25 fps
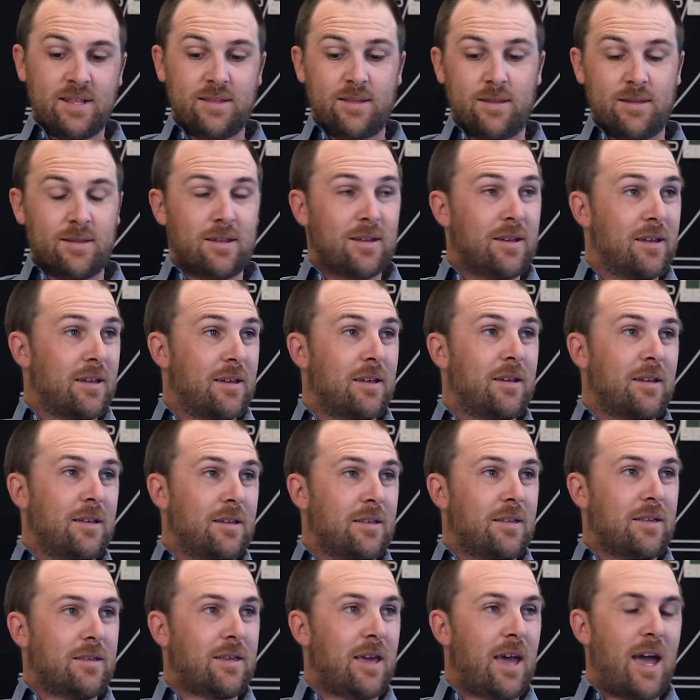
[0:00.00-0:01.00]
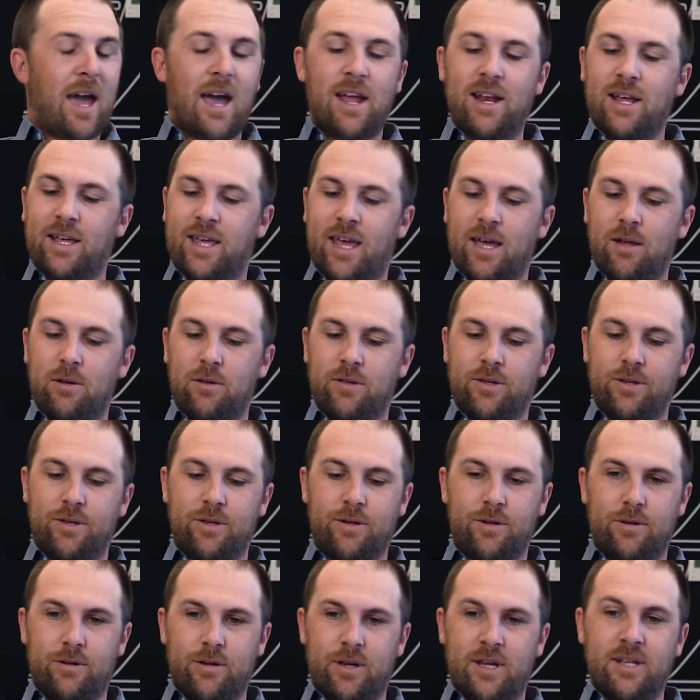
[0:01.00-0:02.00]
S U V nation. Yeah, and again,
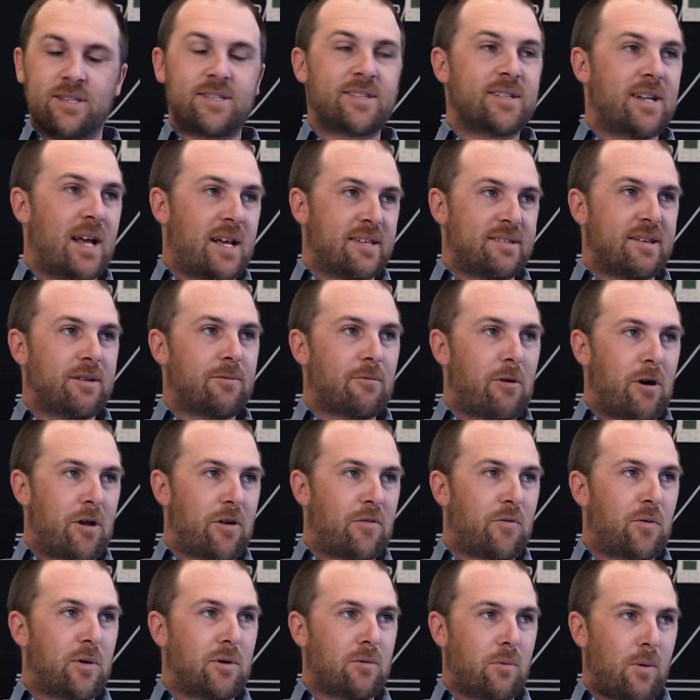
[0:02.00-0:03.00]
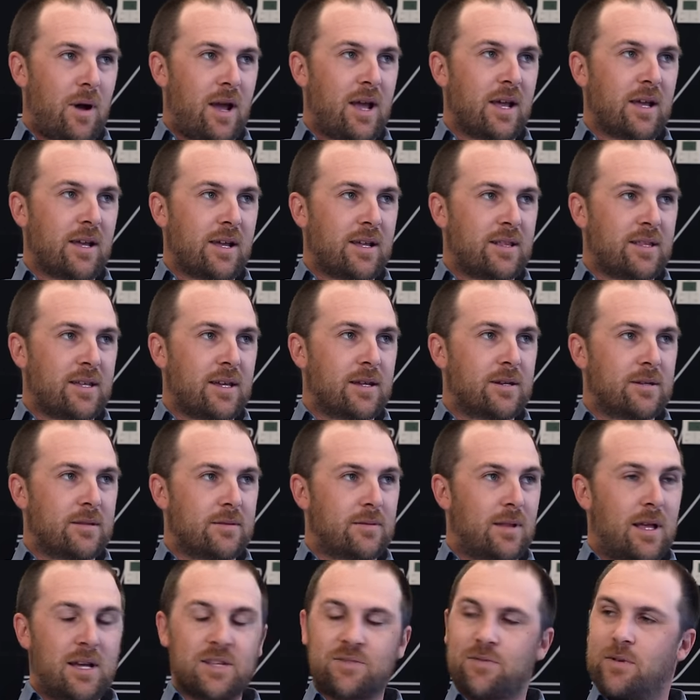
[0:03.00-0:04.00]
the instant asset write-off went away at the end of the
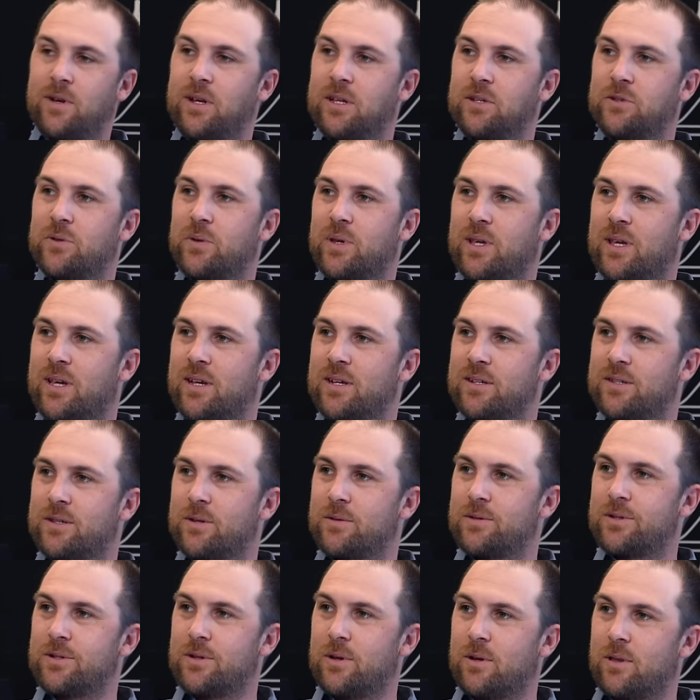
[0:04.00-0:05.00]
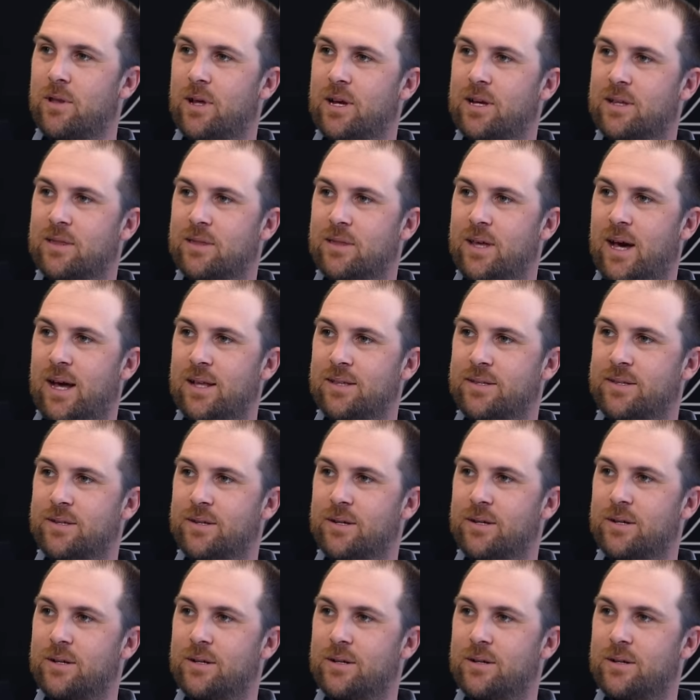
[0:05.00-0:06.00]
last financial year, so it's not like that's
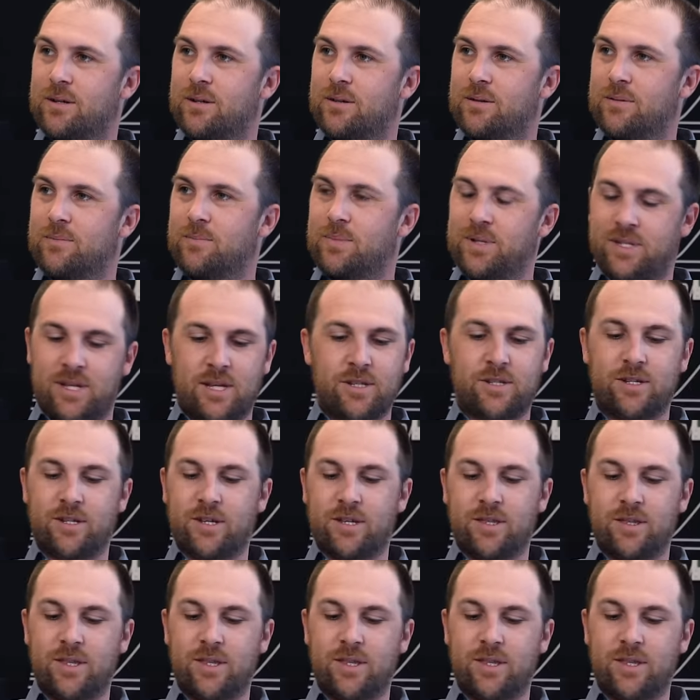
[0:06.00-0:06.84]
uh, potentially a